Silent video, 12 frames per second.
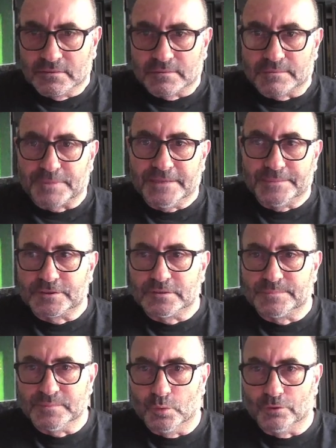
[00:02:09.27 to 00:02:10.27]
people
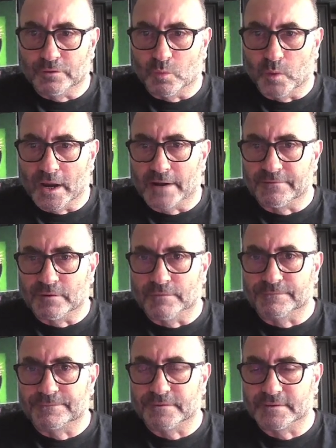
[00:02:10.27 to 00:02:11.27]
should be more aware
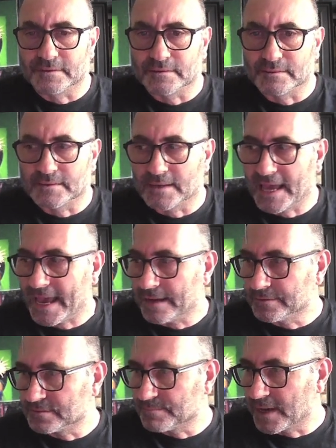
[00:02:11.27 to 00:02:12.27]
of how
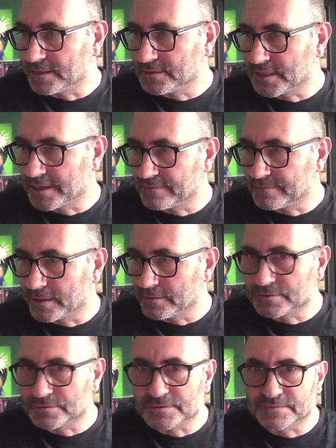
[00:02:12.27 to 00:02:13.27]
to manage their
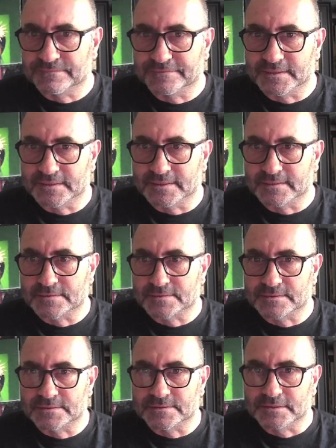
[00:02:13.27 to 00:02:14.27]
emotions and feelings,
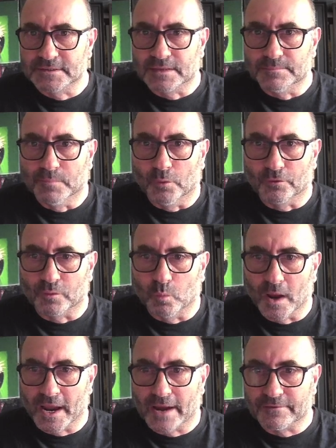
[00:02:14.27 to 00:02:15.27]
and more
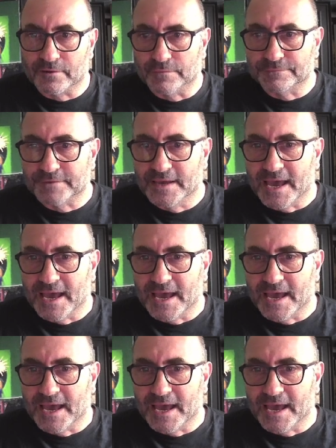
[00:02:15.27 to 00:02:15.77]
aware of